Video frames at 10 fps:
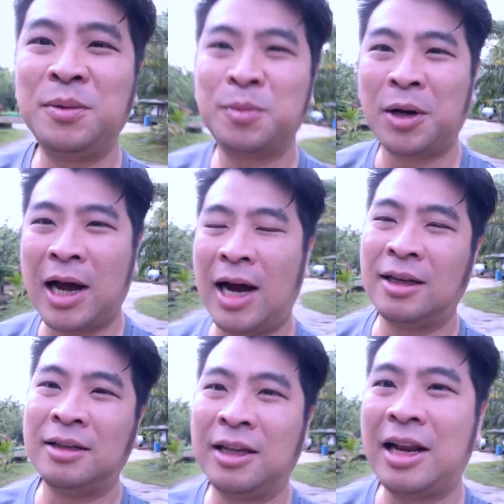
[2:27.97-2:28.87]
Bond
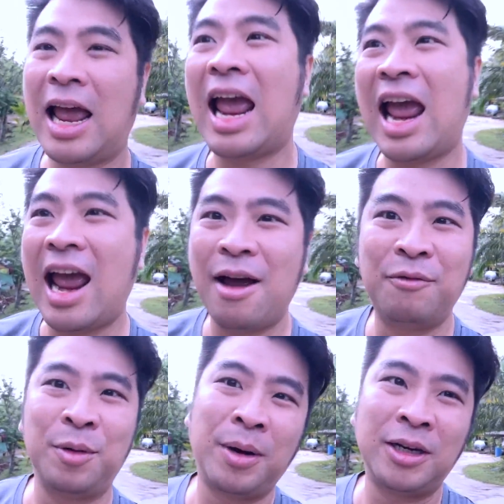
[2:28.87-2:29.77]
Island that
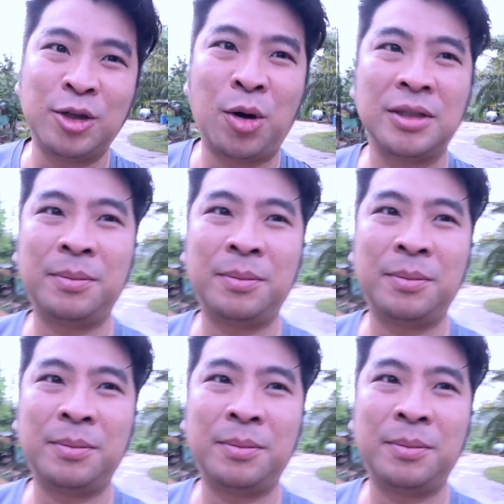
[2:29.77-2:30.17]
everybody talks